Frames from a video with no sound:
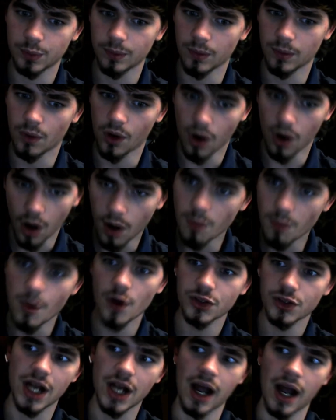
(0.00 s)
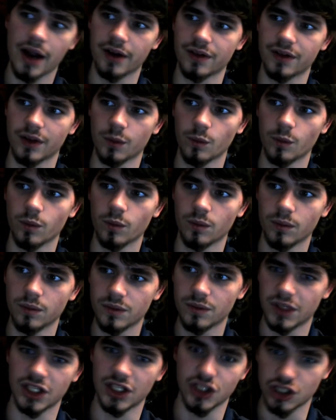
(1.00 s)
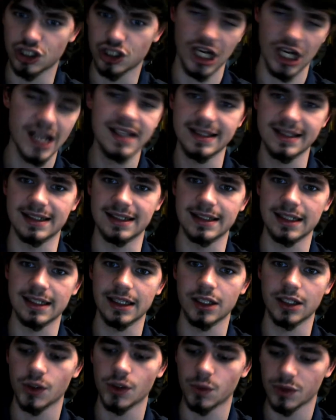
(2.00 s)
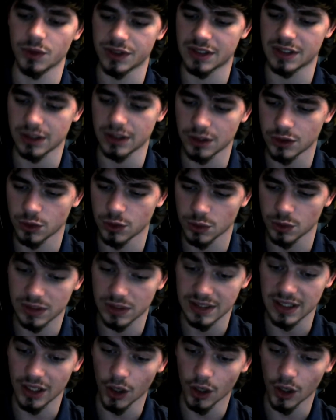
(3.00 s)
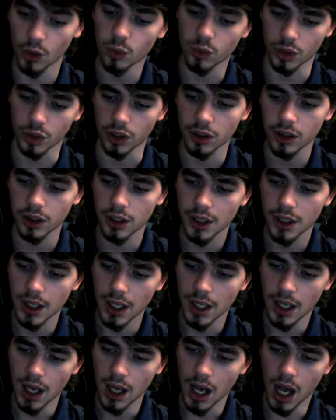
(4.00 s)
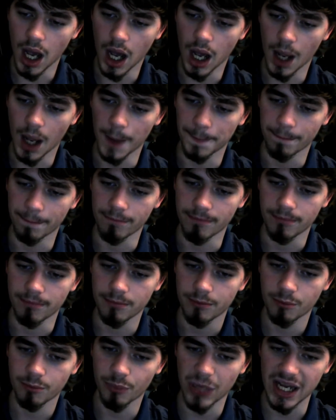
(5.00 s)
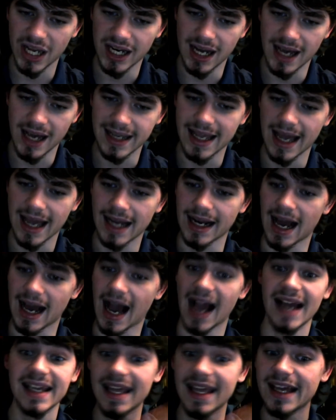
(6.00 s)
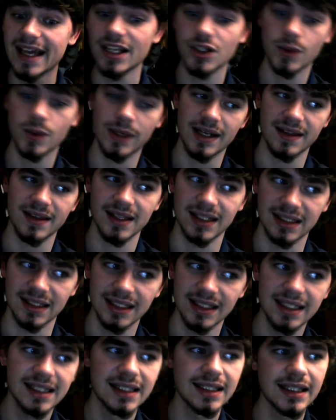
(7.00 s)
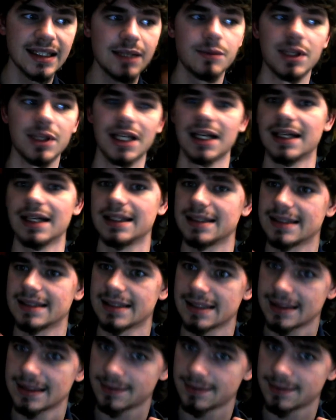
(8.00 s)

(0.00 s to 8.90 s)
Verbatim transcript: almost higher than than Jason did, who was who's the owner. Um, but again, I can't do anything legally because